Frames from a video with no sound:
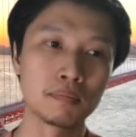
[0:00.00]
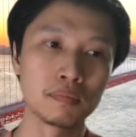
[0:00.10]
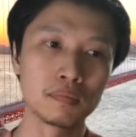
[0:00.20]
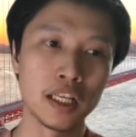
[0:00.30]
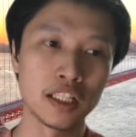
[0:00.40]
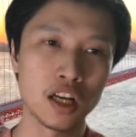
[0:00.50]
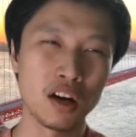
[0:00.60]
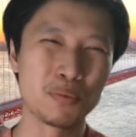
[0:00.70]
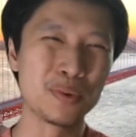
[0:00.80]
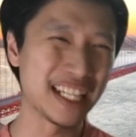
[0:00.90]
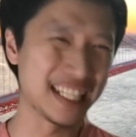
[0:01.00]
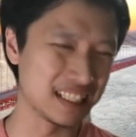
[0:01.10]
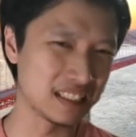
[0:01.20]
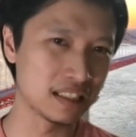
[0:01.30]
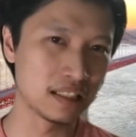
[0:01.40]
it's called
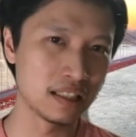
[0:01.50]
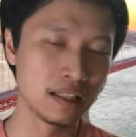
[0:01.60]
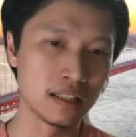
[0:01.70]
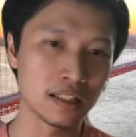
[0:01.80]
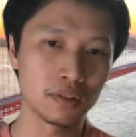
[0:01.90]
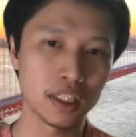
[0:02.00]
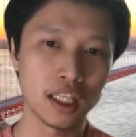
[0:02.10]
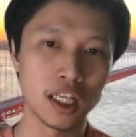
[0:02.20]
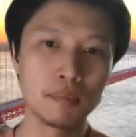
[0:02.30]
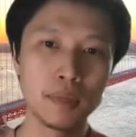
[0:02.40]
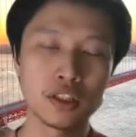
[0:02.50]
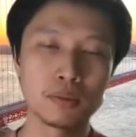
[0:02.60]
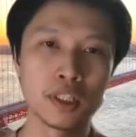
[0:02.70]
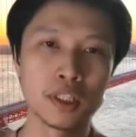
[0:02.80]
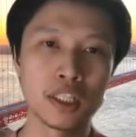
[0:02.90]
rigging. So the term is to
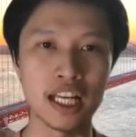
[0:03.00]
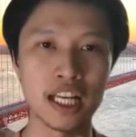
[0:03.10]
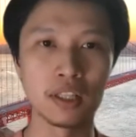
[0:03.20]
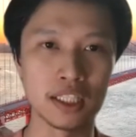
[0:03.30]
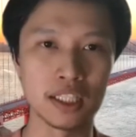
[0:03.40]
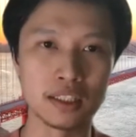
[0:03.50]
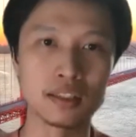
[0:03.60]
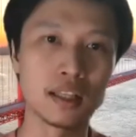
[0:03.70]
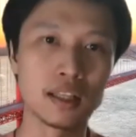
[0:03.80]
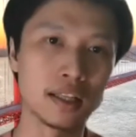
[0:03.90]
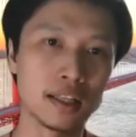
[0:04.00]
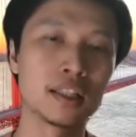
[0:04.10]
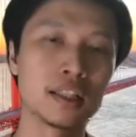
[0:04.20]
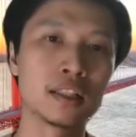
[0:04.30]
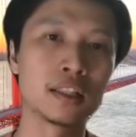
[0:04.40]
put skeleton
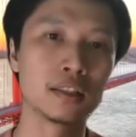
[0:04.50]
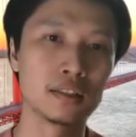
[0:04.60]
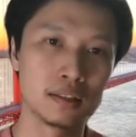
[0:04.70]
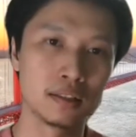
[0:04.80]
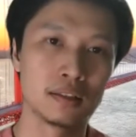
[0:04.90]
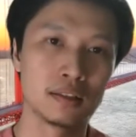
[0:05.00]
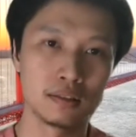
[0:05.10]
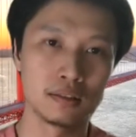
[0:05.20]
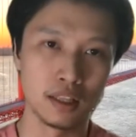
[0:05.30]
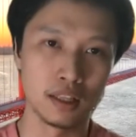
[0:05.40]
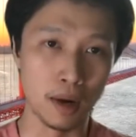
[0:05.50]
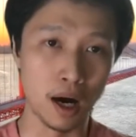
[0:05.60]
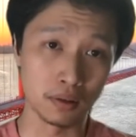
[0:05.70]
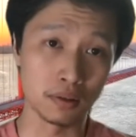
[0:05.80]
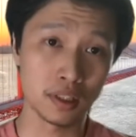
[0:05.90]
under a
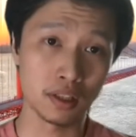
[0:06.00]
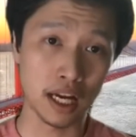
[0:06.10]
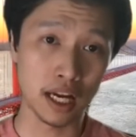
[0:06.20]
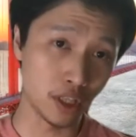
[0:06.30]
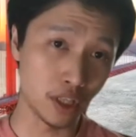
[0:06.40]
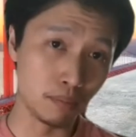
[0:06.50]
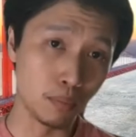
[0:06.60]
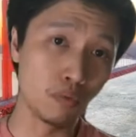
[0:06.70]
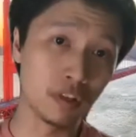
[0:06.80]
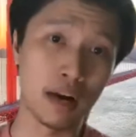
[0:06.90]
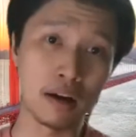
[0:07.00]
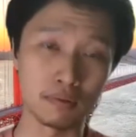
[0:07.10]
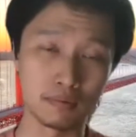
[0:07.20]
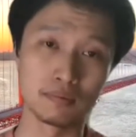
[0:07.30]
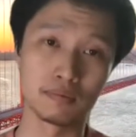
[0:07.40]
model so that you can move it around,
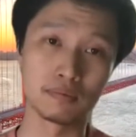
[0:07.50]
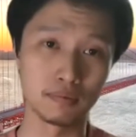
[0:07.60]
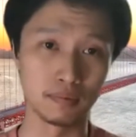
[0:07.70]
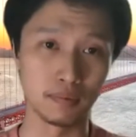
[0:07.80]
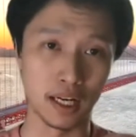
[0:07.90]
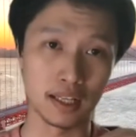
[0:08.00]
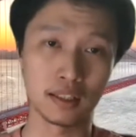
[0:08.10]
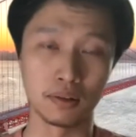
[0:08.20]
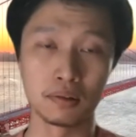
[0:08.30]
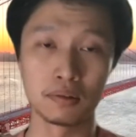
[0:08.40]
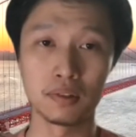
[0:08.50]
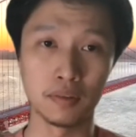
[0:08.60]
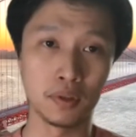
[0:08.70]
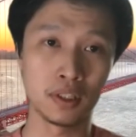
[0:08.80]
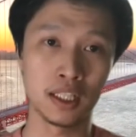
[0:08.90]
right? So if
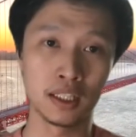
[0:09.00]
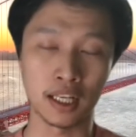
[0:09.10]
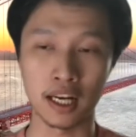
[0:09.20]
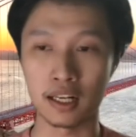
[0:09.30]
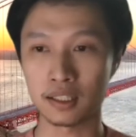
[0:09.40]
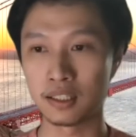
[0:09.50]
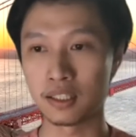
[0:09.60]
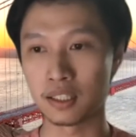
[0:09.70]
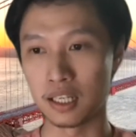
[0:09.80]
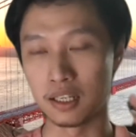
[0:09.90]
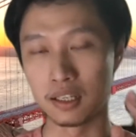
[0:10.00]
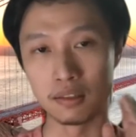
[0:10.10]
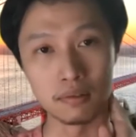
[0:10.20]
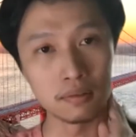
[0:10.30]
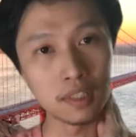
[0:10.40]
you see the characters in
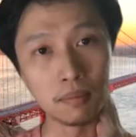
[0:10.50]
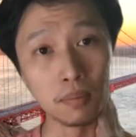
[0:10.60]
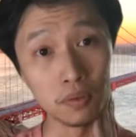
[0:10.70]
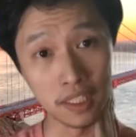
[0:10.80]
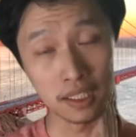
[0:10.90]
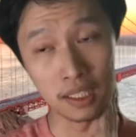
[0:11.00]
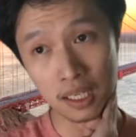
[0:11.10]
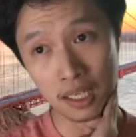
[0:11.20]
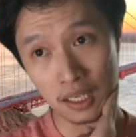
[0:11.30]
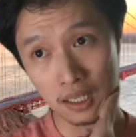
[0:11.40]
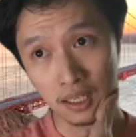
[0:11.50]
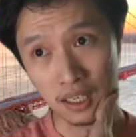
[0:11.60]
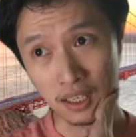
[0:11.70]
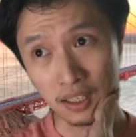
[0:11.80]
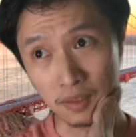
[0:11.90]
movie,
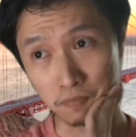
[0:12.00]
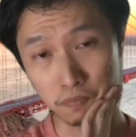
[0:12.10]
um,